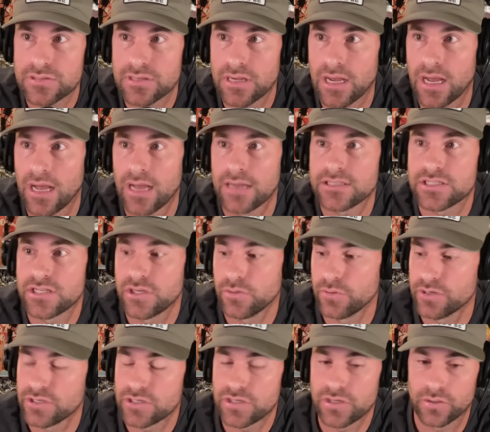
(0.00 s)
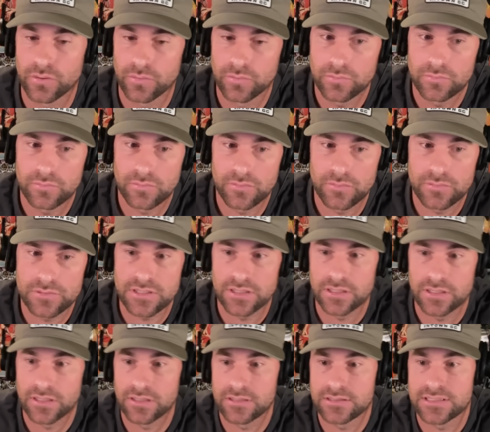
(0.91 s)
2-2 to
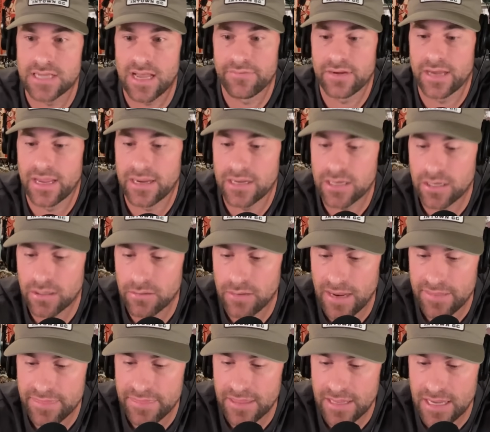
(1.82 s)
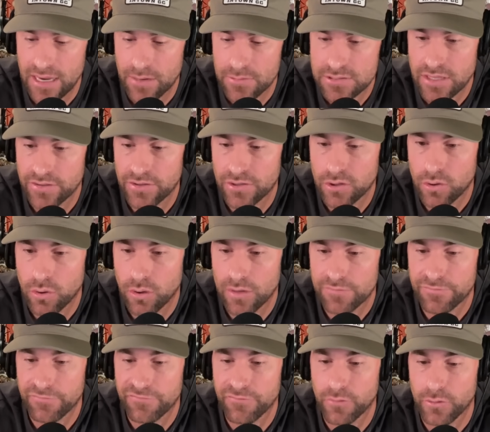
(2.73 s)
Davydenko. I think I was on the
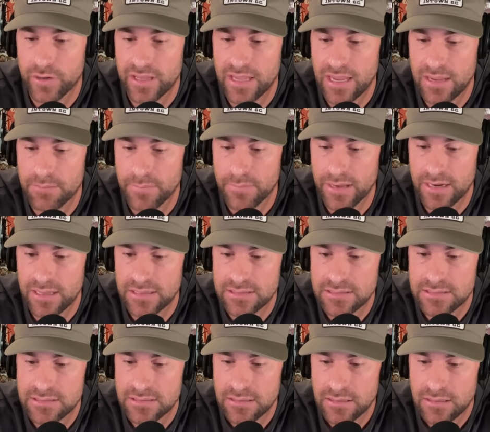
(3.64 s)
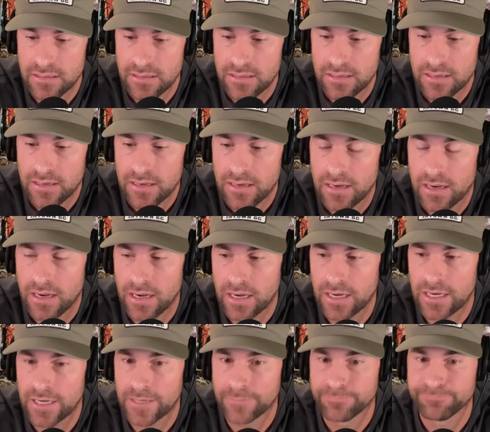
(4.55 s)
court for 48 minutes.
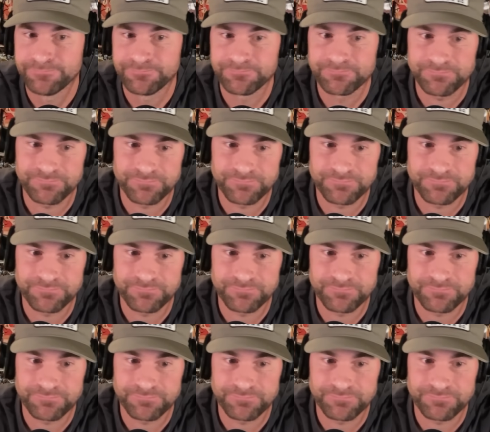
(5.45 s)
Doesn't